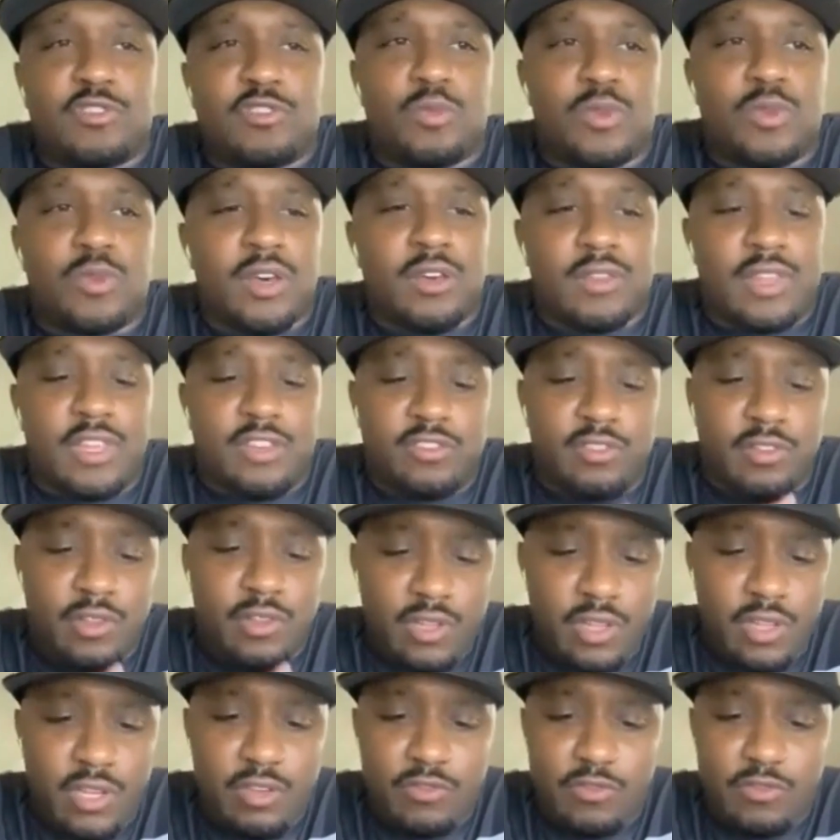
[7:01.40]
as well that you're
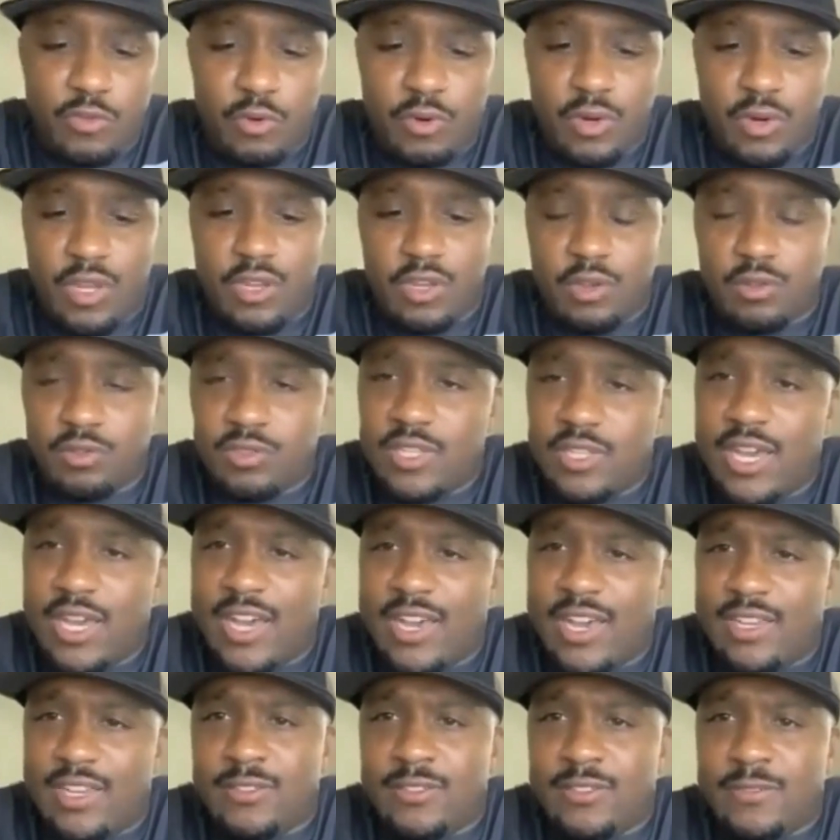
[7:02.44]
looking for in those
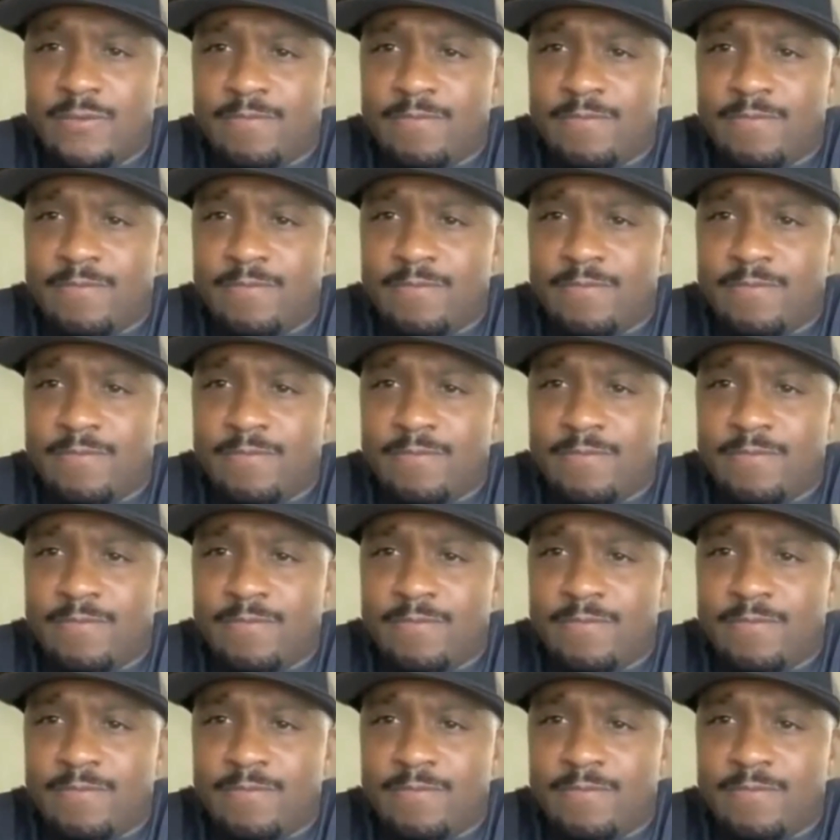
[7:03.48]
guys?